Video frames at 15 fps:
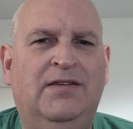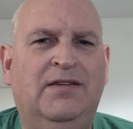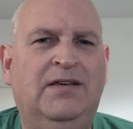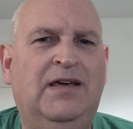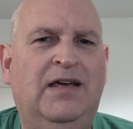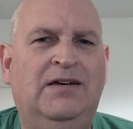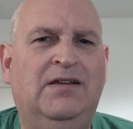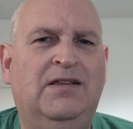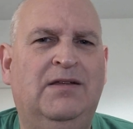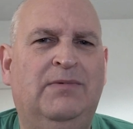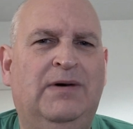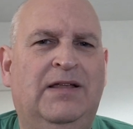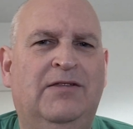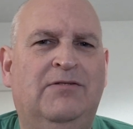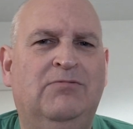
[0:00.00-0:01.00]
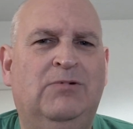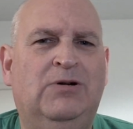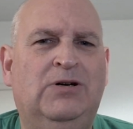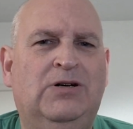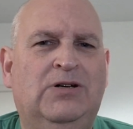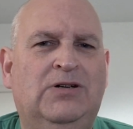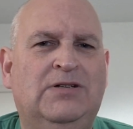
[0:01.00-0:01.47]
The end of the month
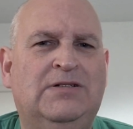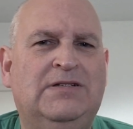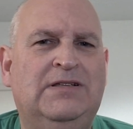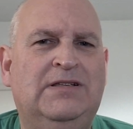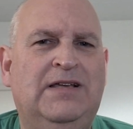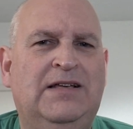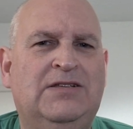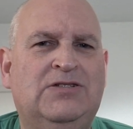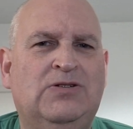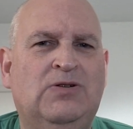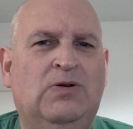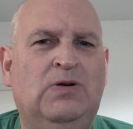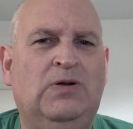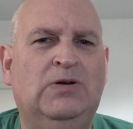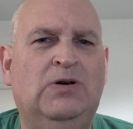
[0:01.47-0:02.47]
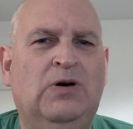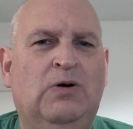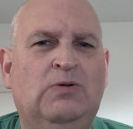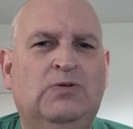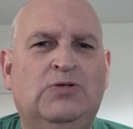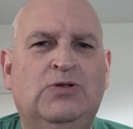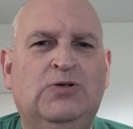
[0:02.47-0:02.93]
was let's all
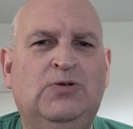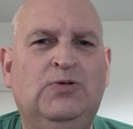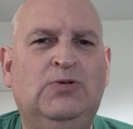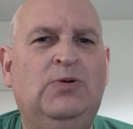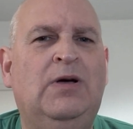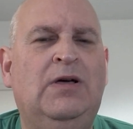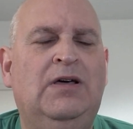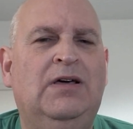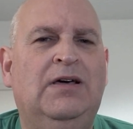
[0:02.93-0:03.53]
go to